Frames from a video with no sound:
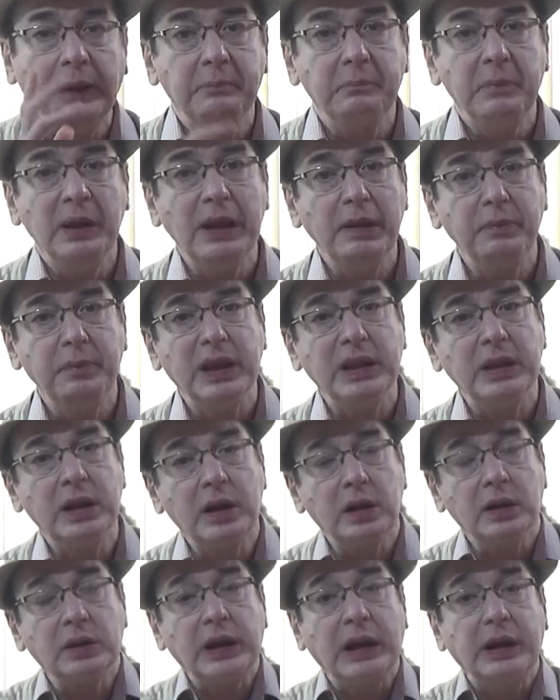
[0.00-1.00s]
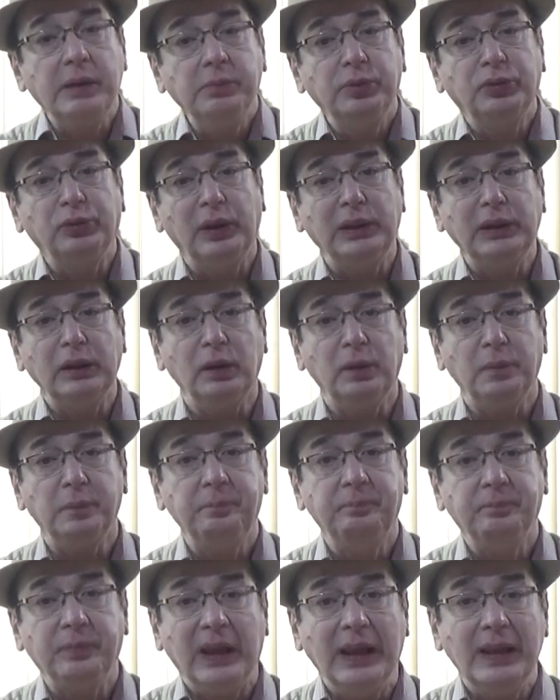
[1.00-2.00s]
Believe me, there are times when
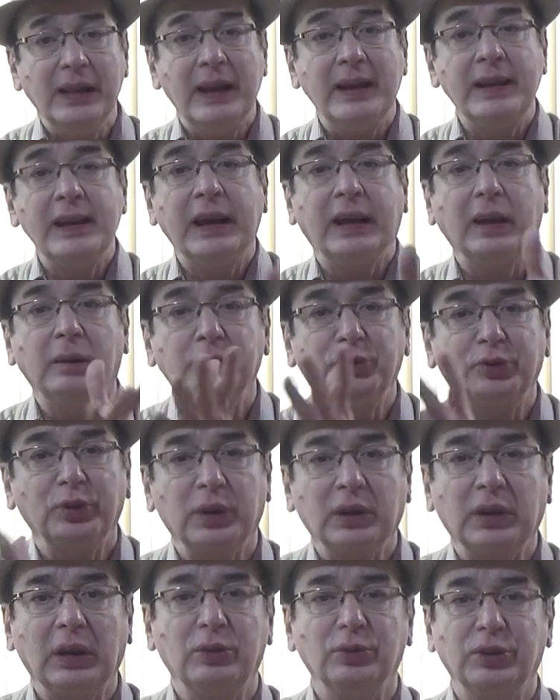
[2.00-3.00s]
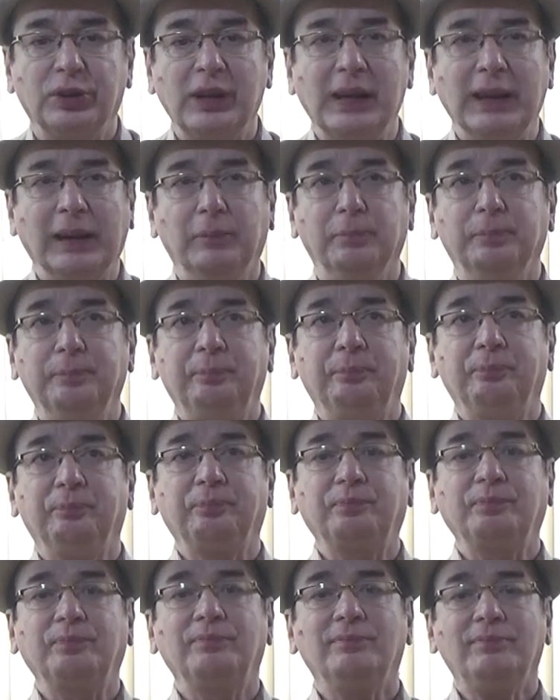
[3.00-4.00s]
a lady comes for counseling
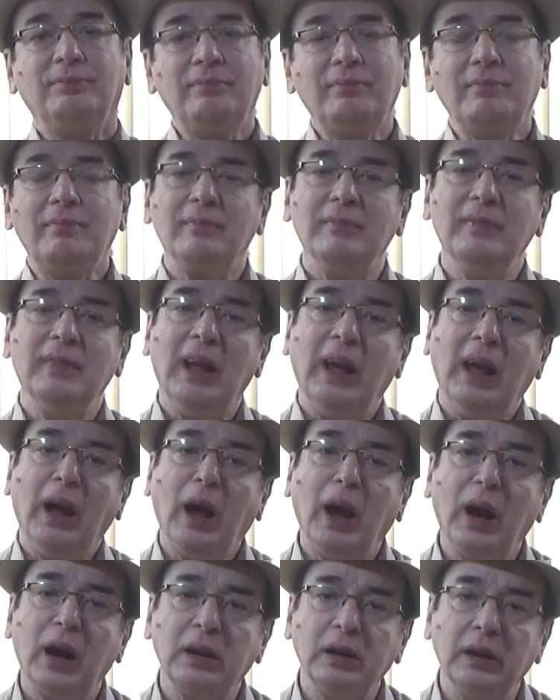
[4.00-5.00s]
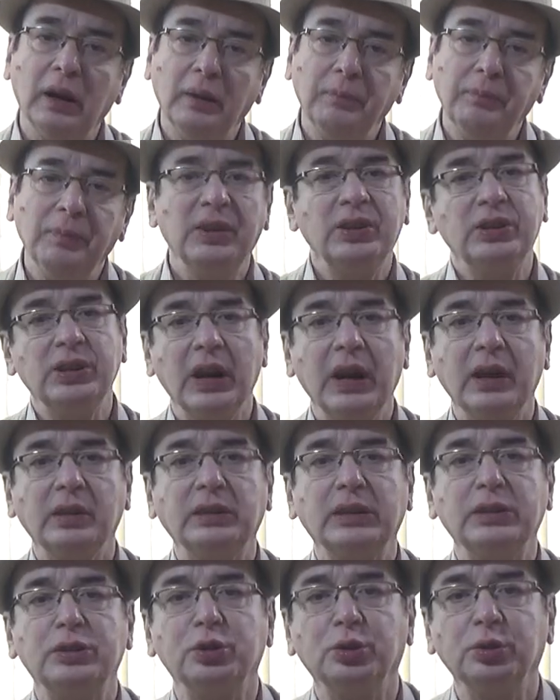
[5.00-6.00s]
and she has
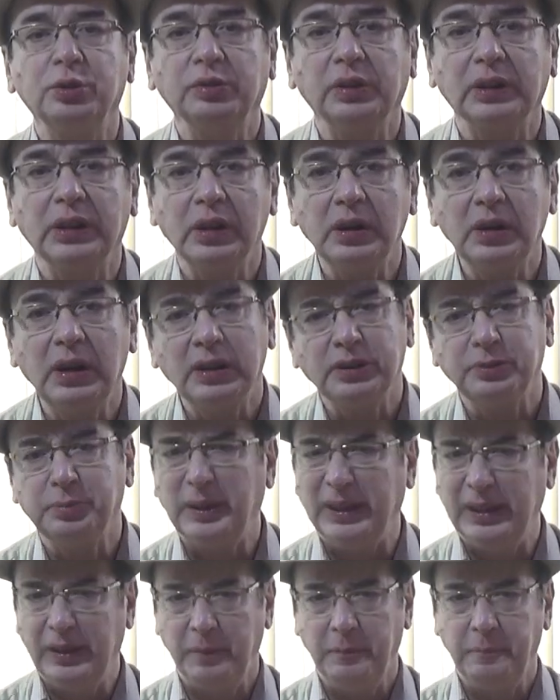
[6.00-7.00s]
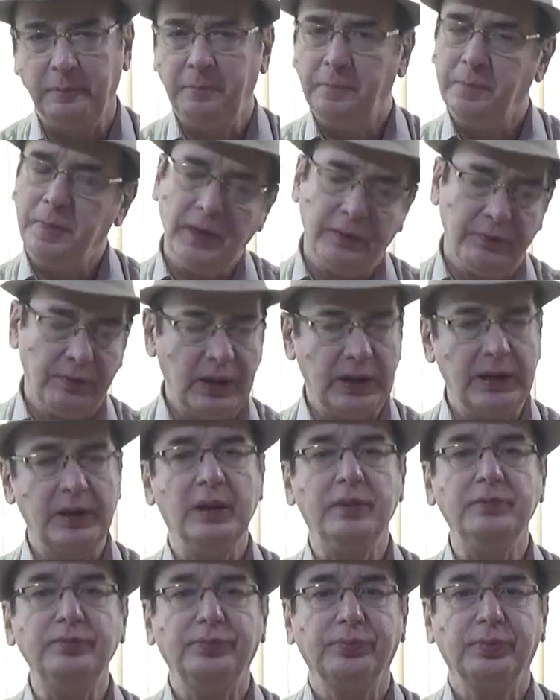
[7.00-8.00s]
issues with her husband. Fair
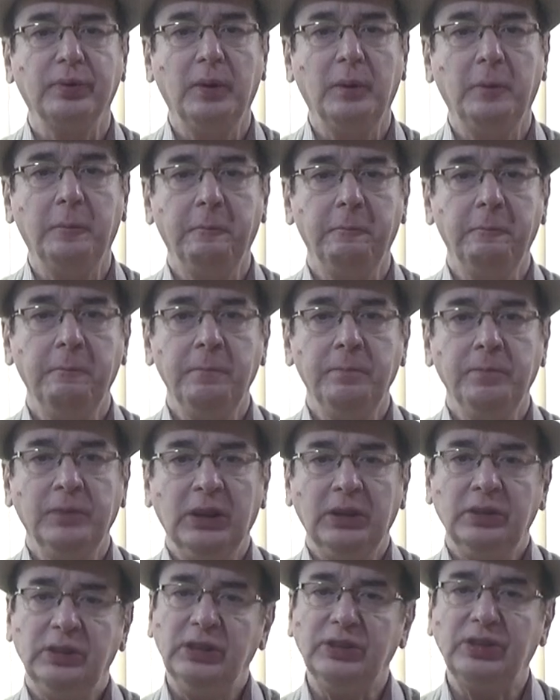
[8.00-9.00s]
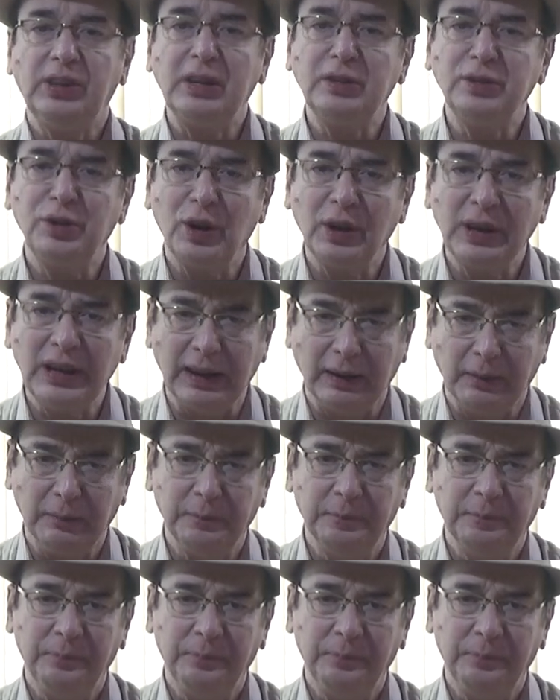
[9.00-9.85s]
enough. She starts talking.